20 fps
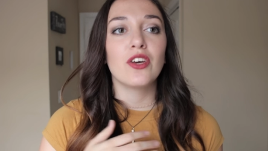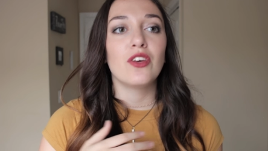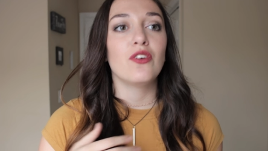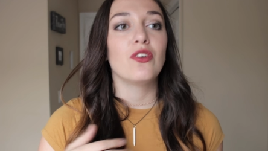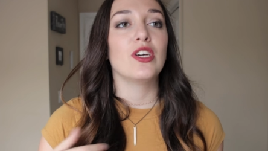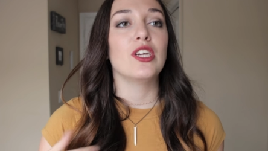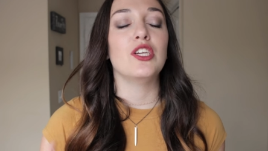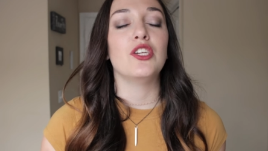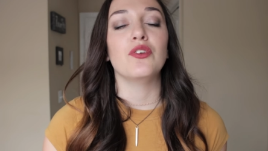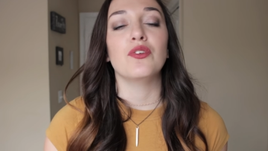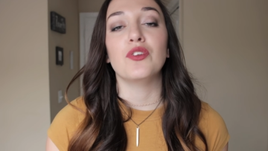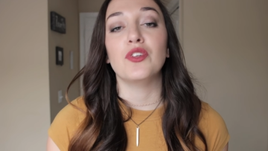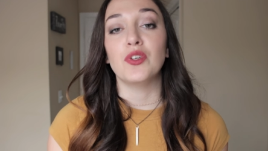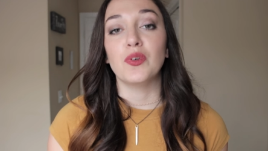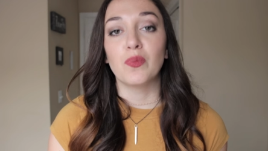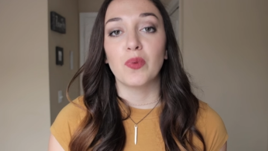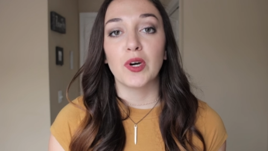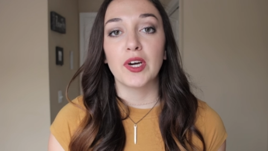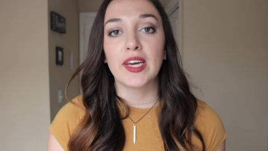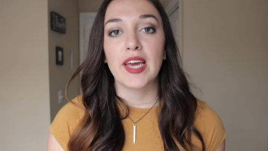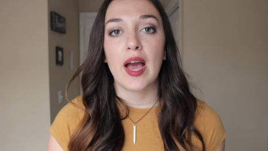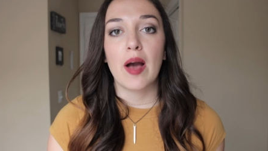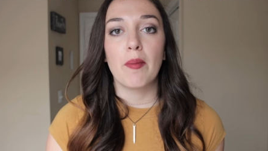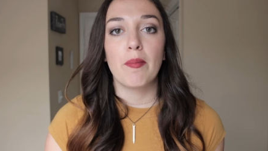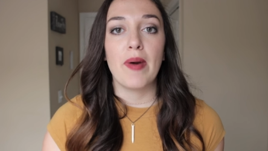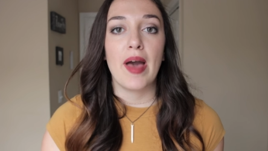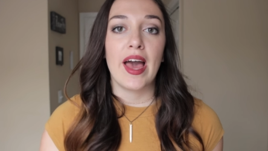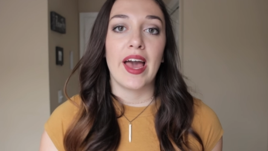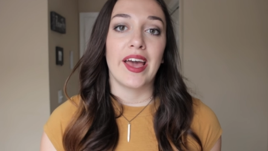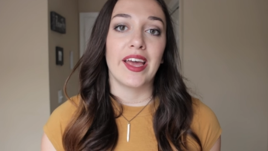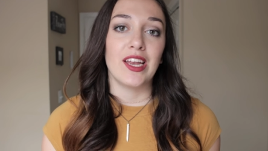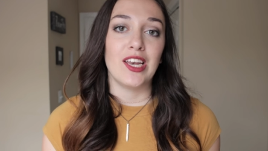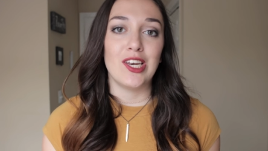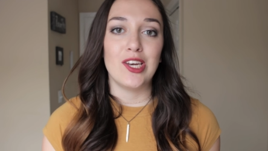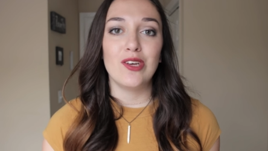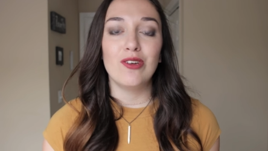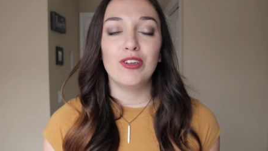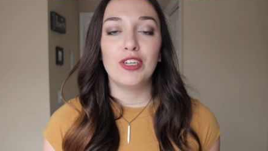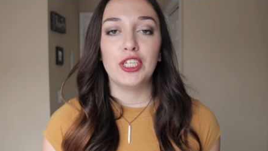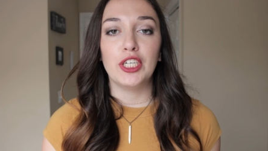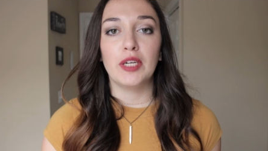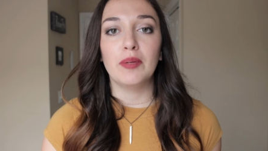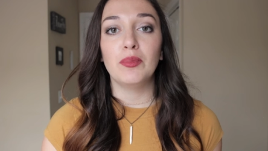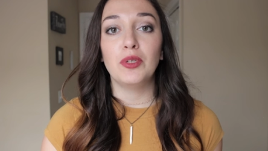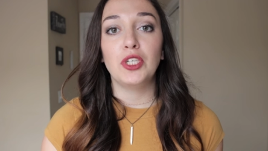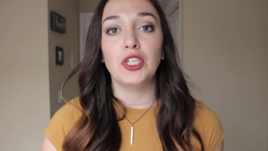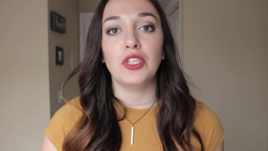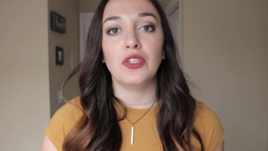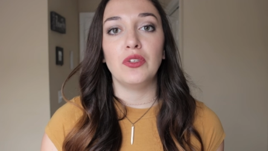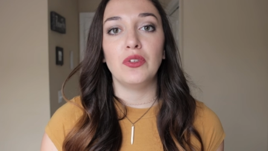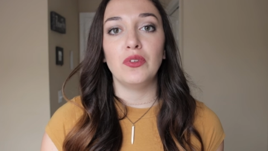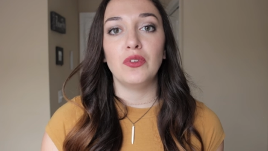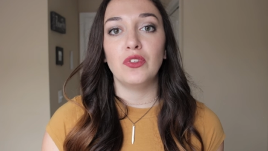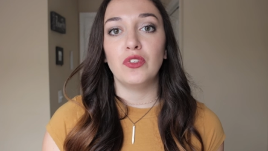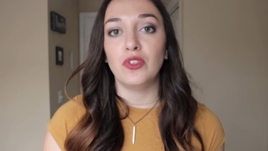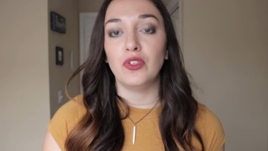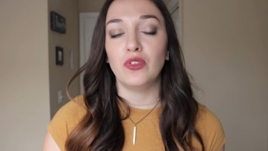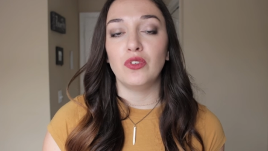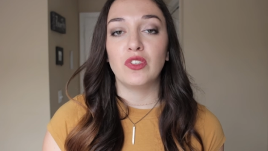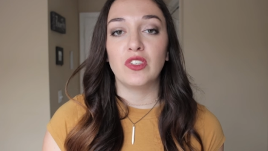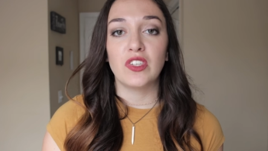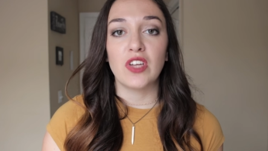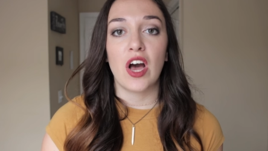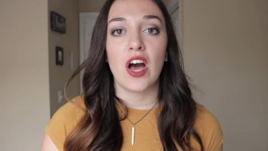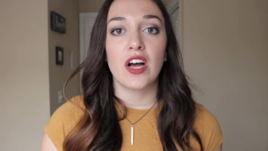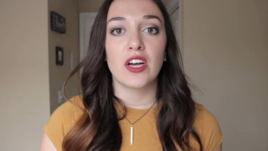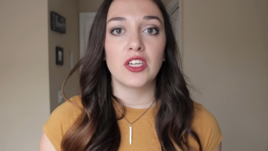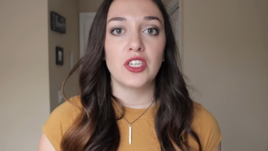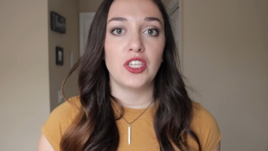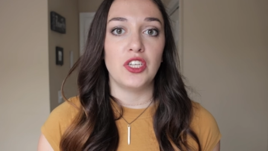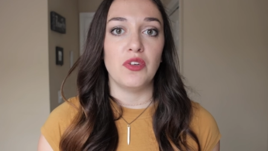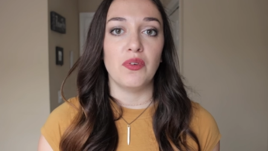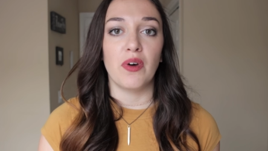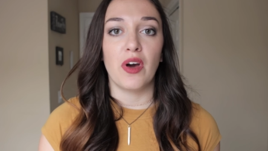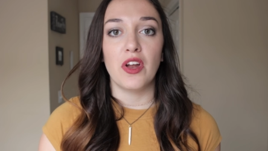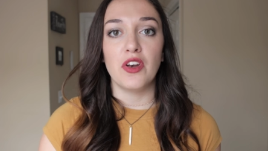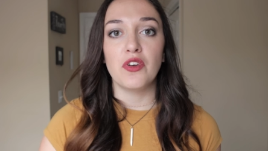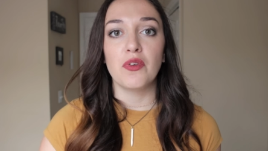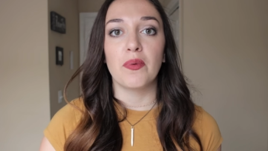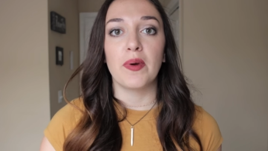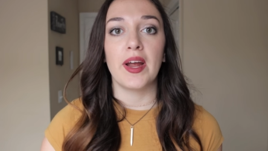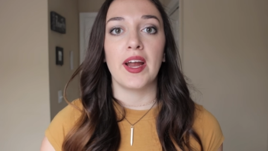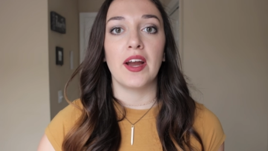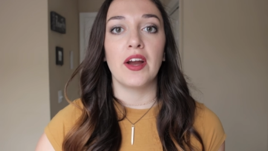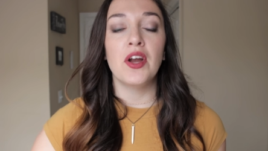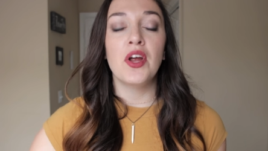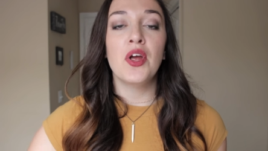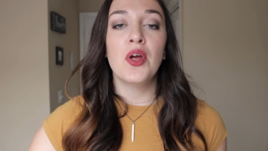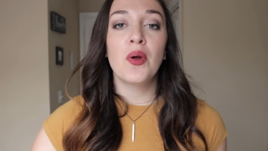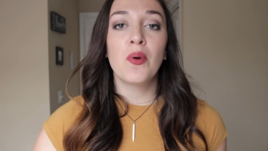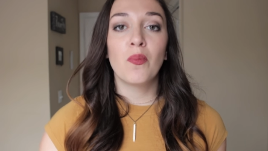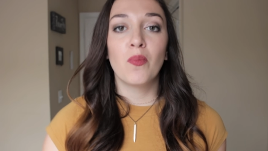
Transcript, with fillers: you can do a new workout bag, new gym shoes, new socks, new underwear,